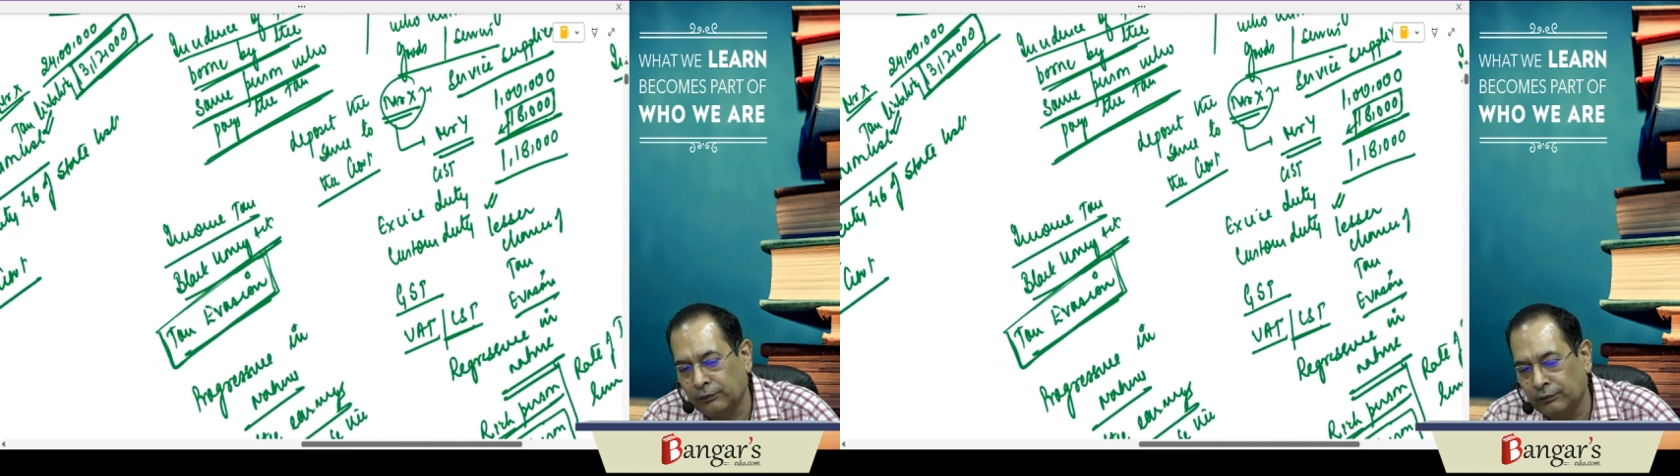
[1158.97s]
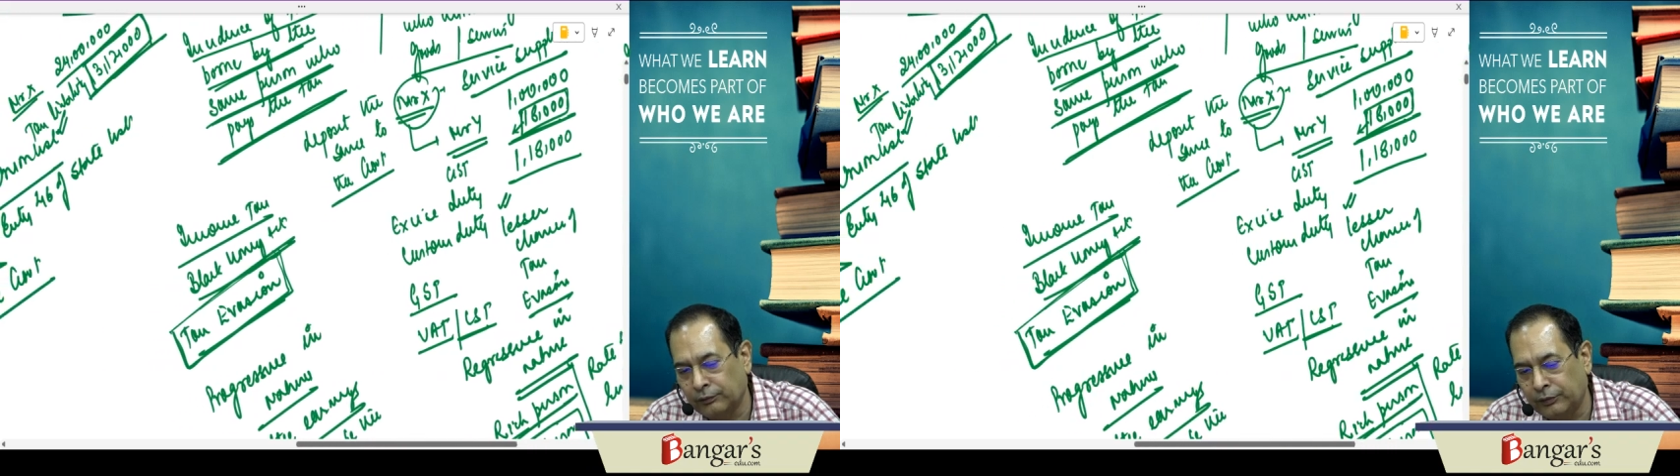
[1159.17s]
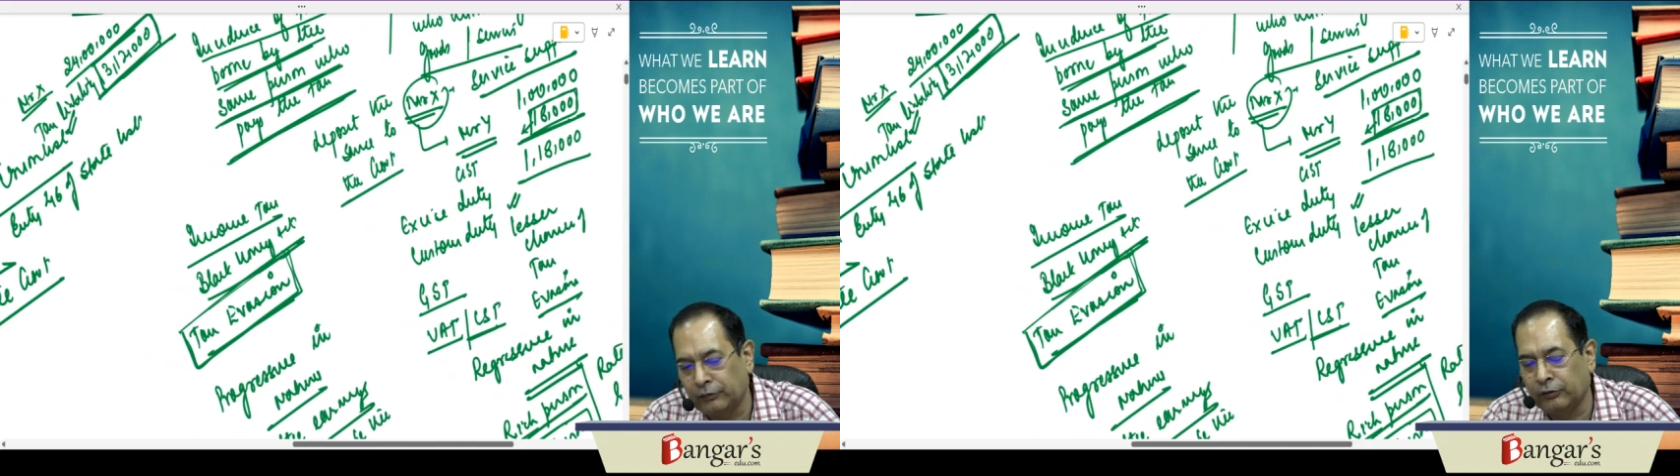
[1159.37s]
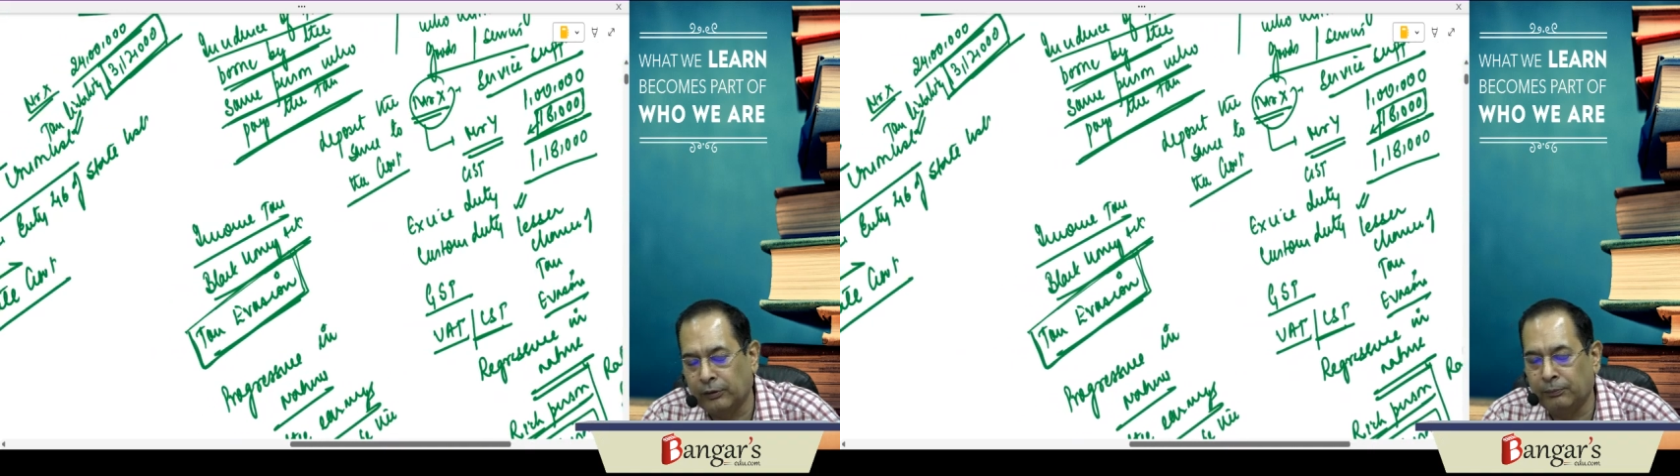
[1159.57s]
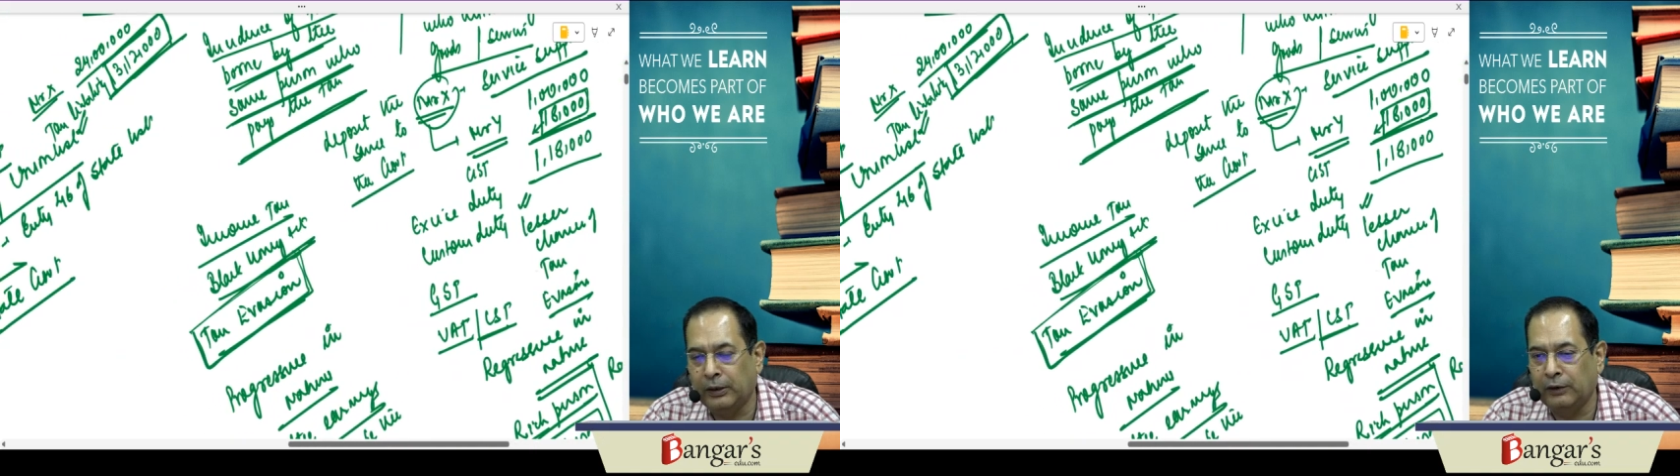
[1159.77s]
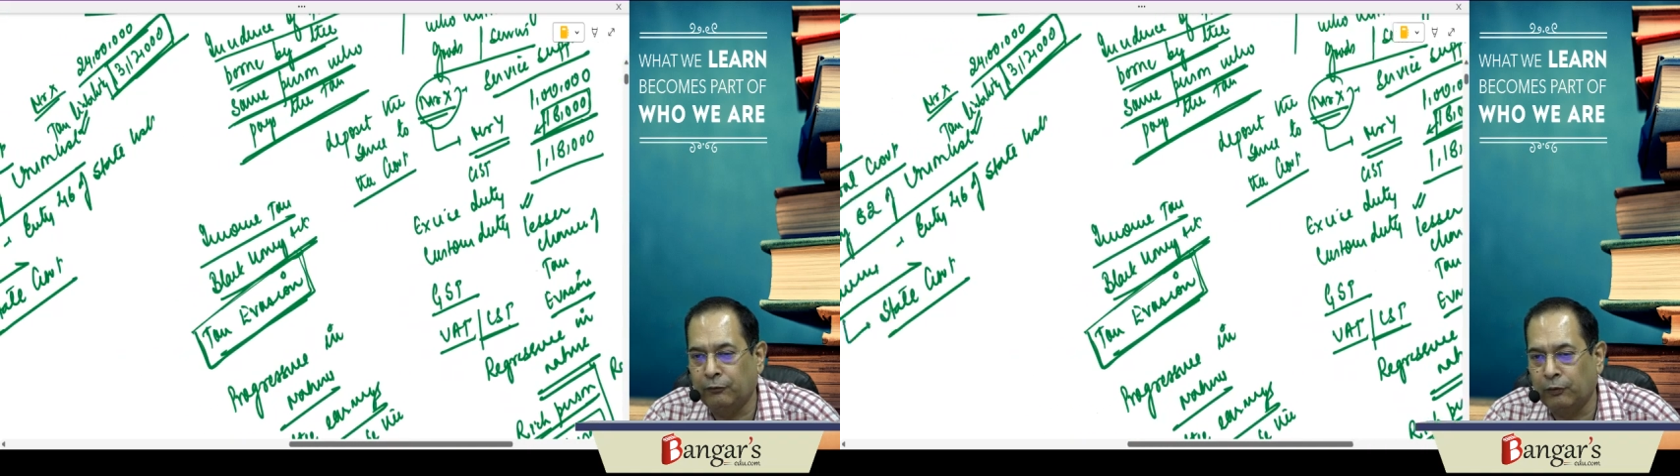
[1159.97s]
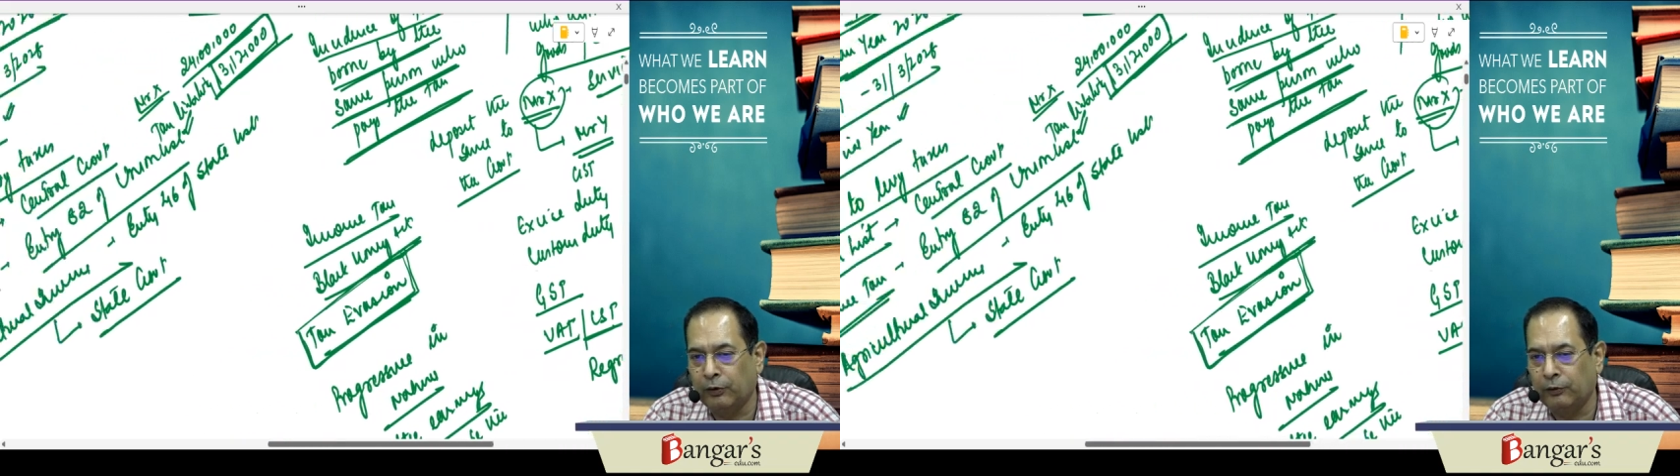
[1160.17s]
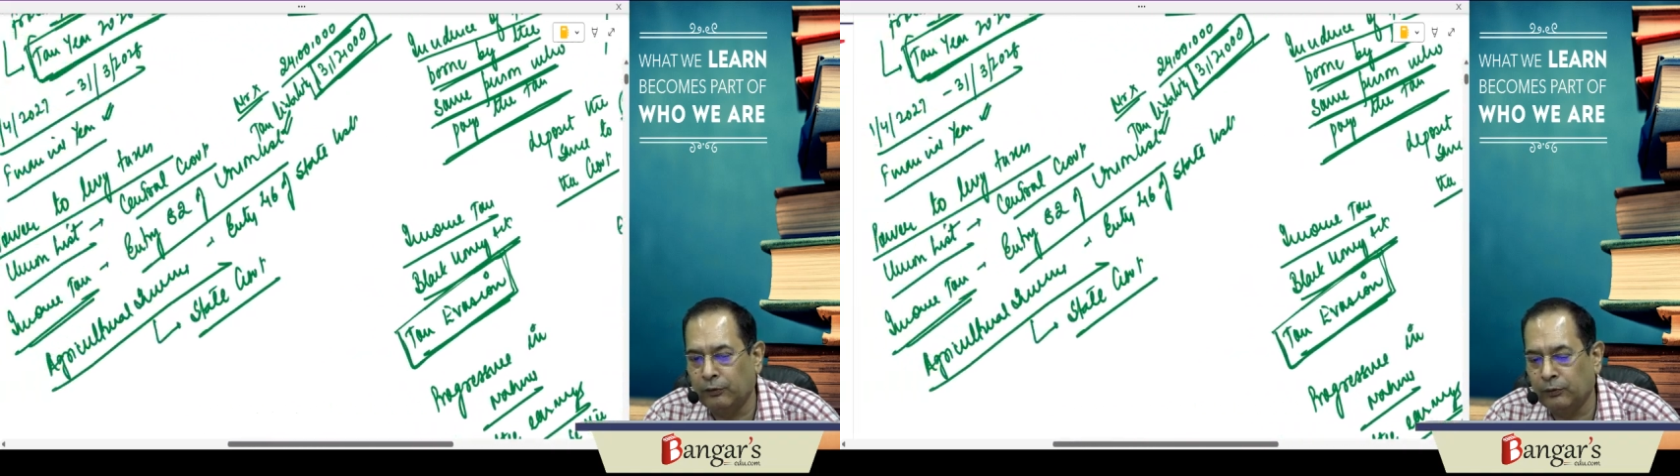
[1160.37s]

this is a brief overview